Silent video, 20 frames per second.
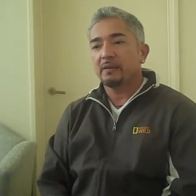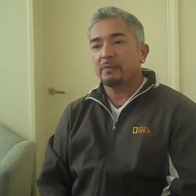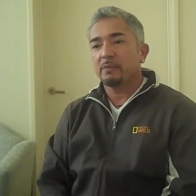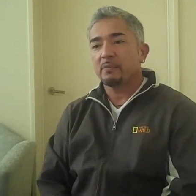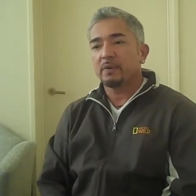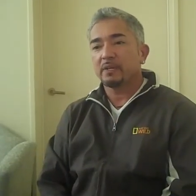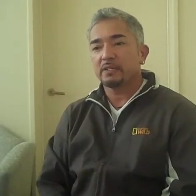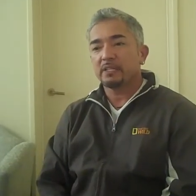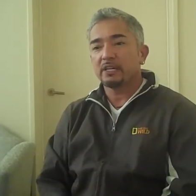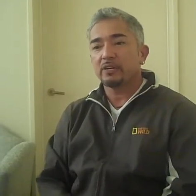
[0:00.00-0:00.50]

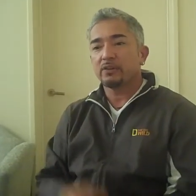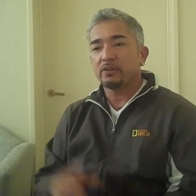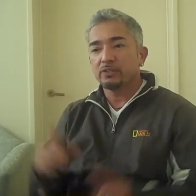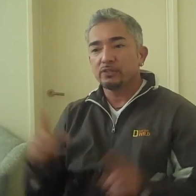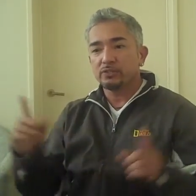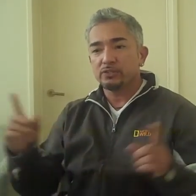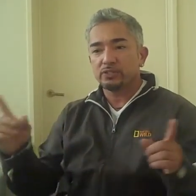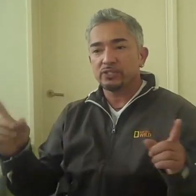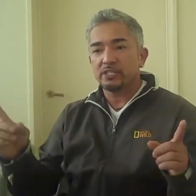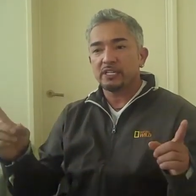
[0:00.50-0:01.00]
what they're going
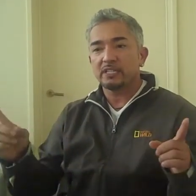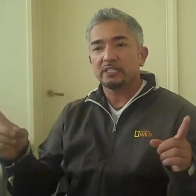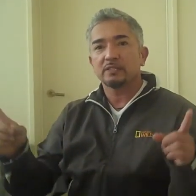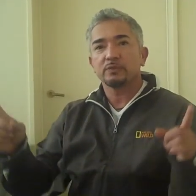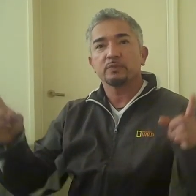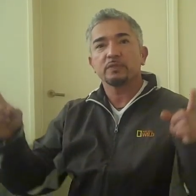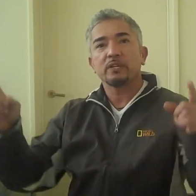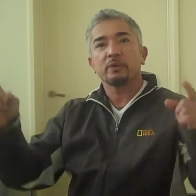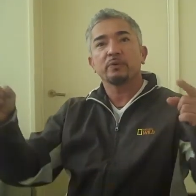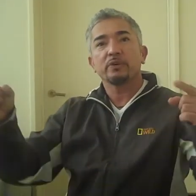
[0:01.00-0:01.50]
to see is
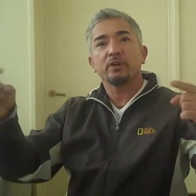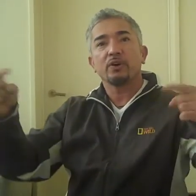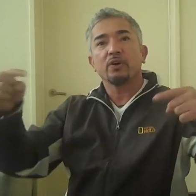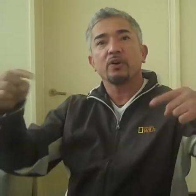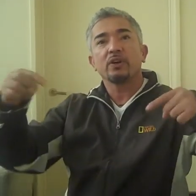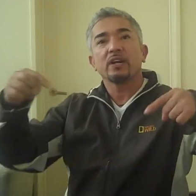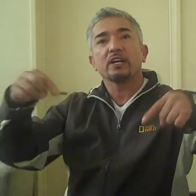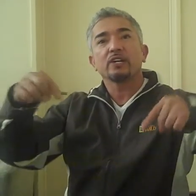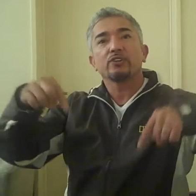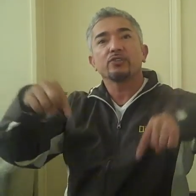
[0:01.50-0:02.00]
that we
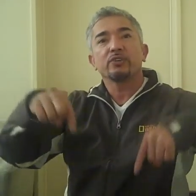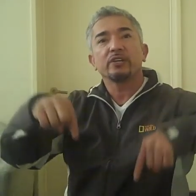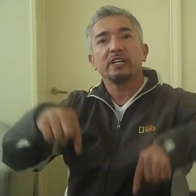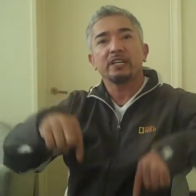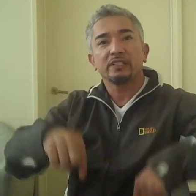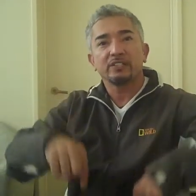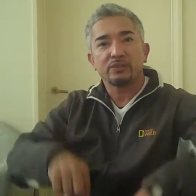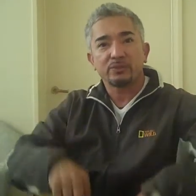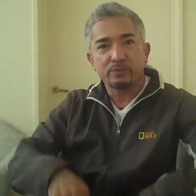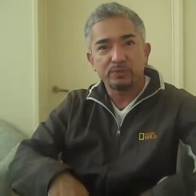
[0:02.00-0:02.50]
all agree
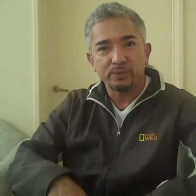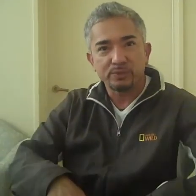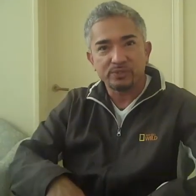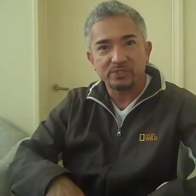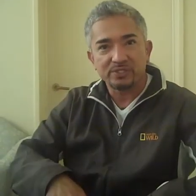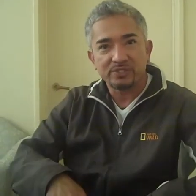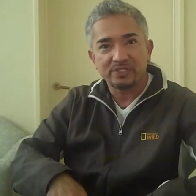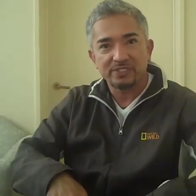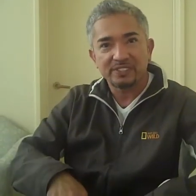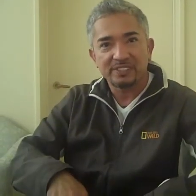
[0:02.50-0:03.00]
in the
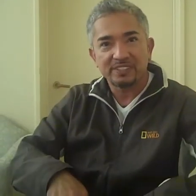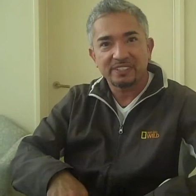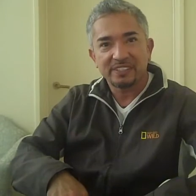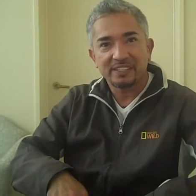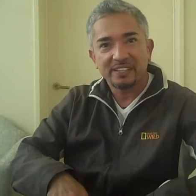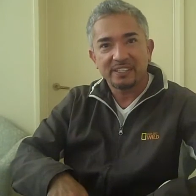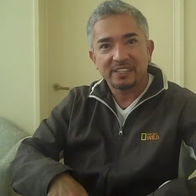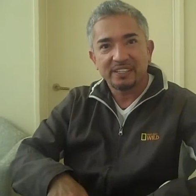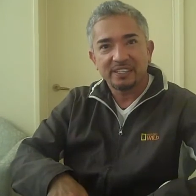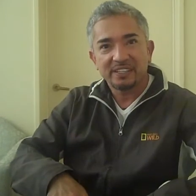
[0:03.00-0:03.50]
roots.
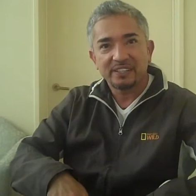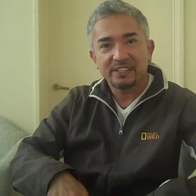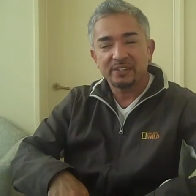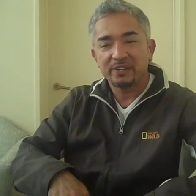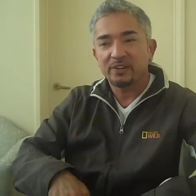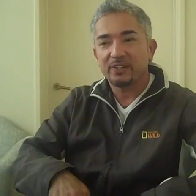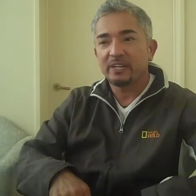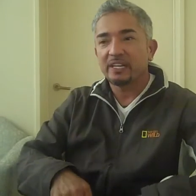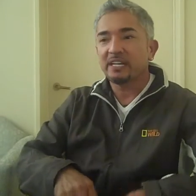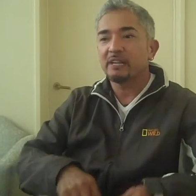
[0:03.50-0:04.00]
You
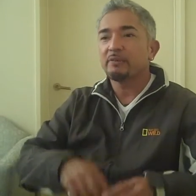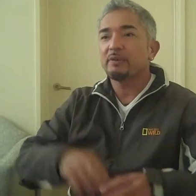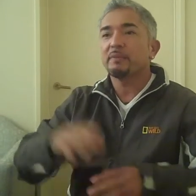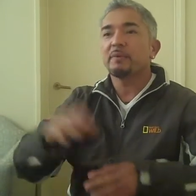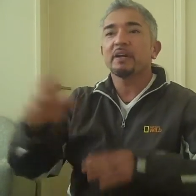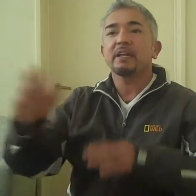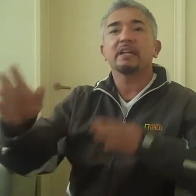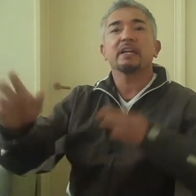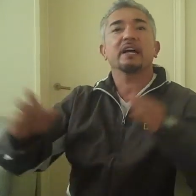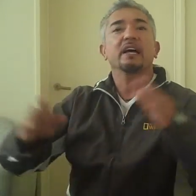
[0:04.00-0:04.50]
know, and
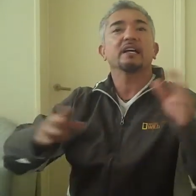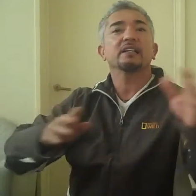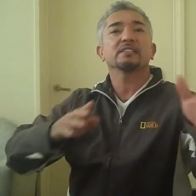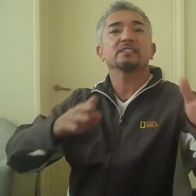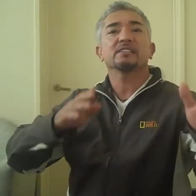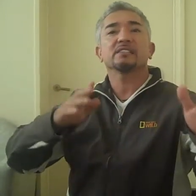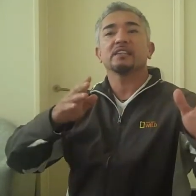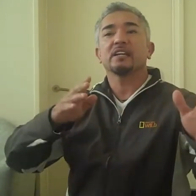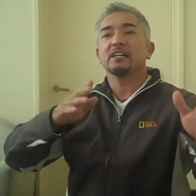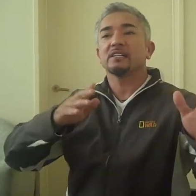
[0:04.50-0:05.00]
everybody
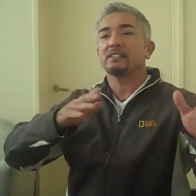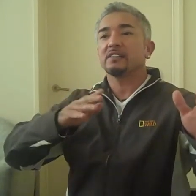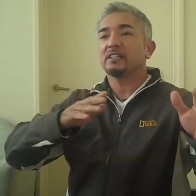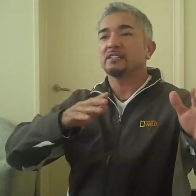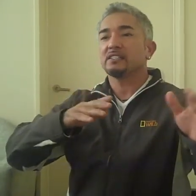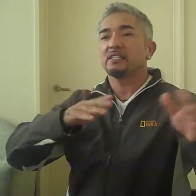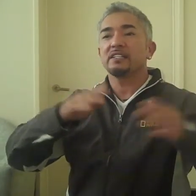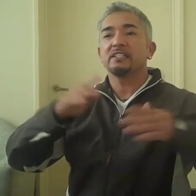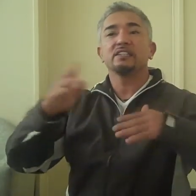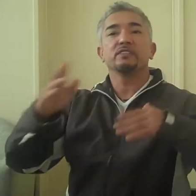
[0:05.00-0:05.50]
has,
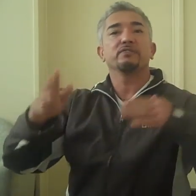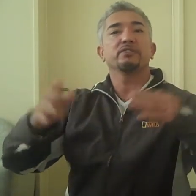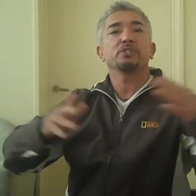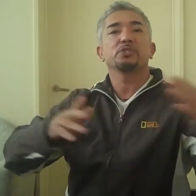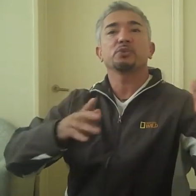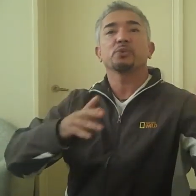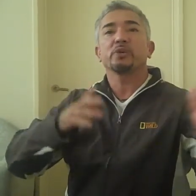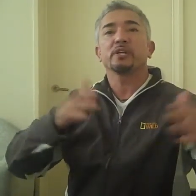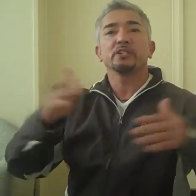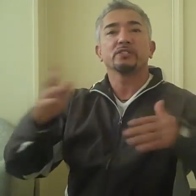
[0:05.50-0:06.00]
as an
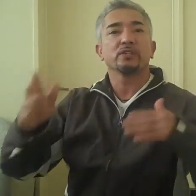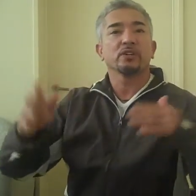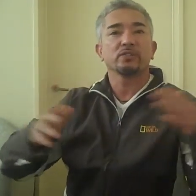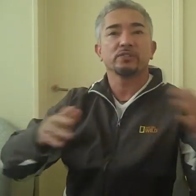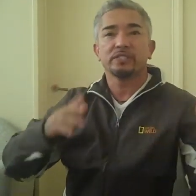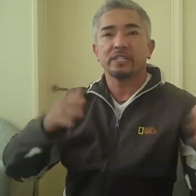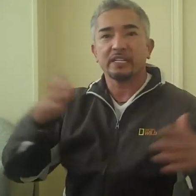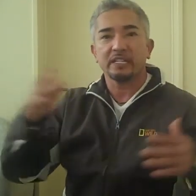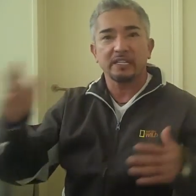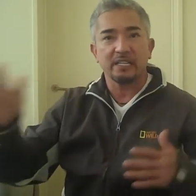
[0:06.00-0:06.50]
individual, his own
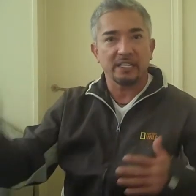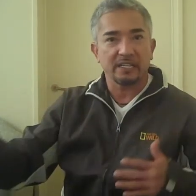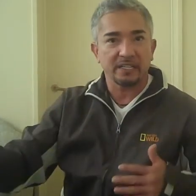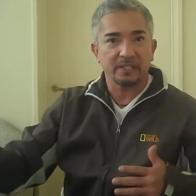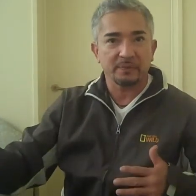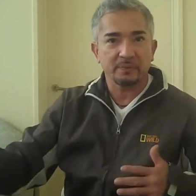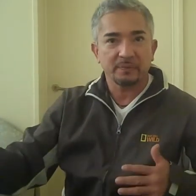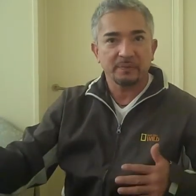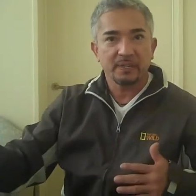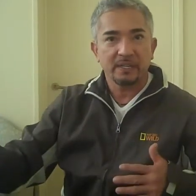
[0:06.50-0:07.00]
technique.
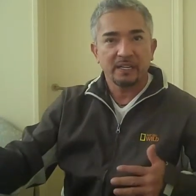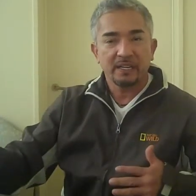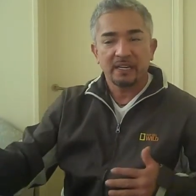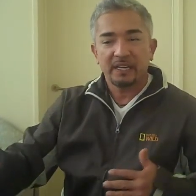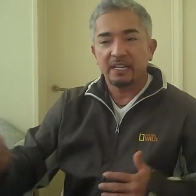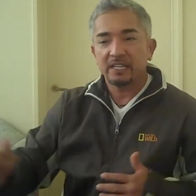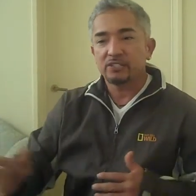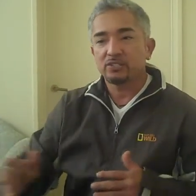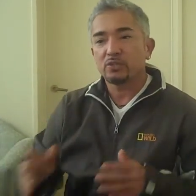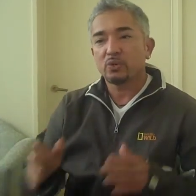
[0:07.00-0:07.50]

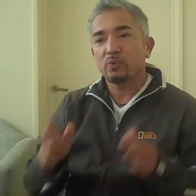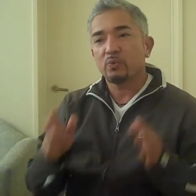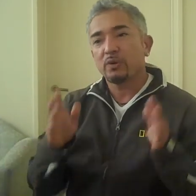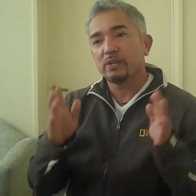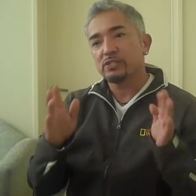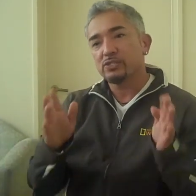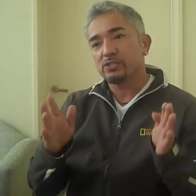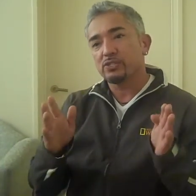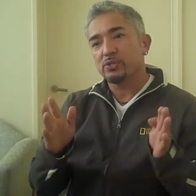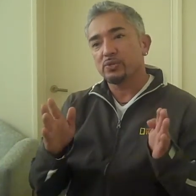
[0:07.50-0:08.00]
And so
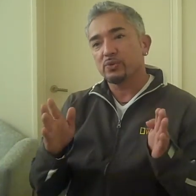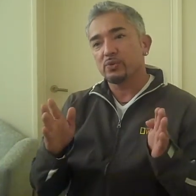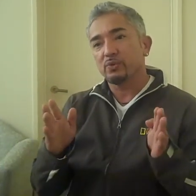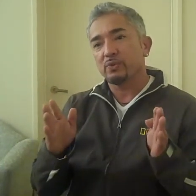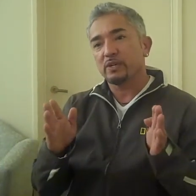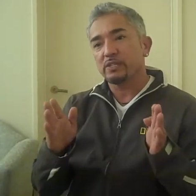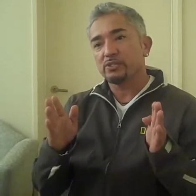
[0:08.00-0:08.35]
once you